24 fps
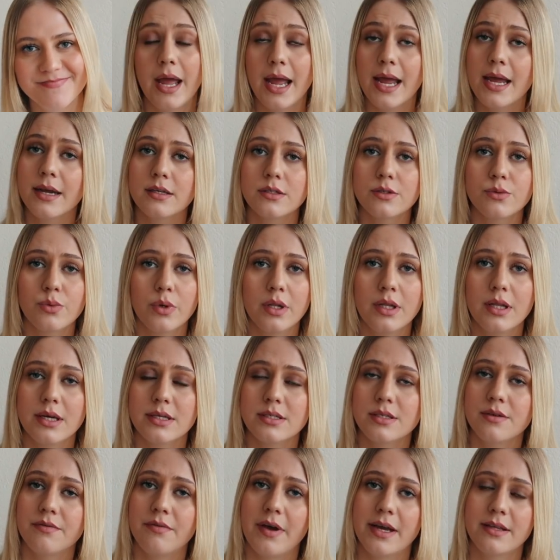And as well
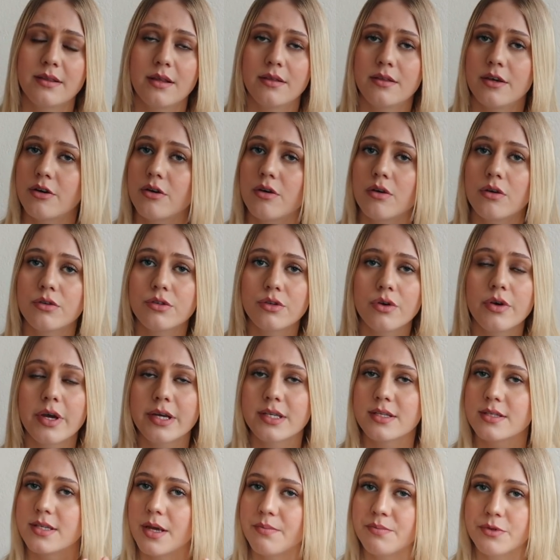as the fact that there are also
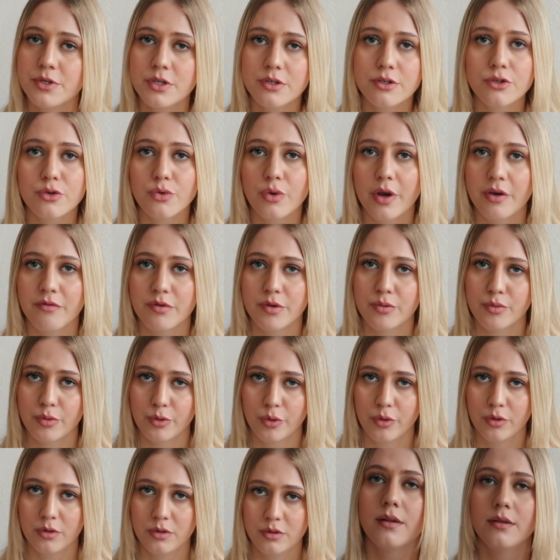exceptions to every
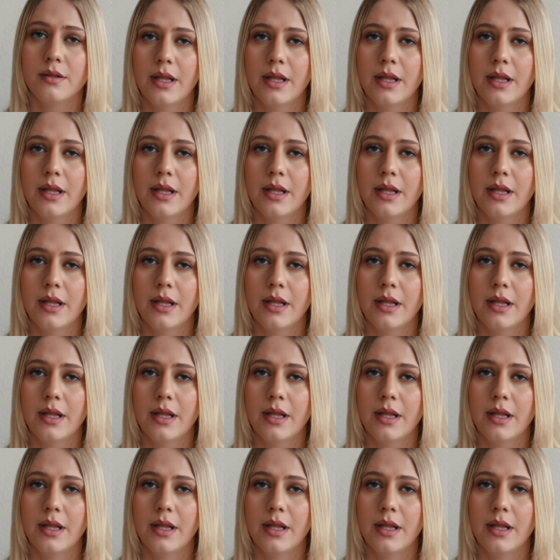rule.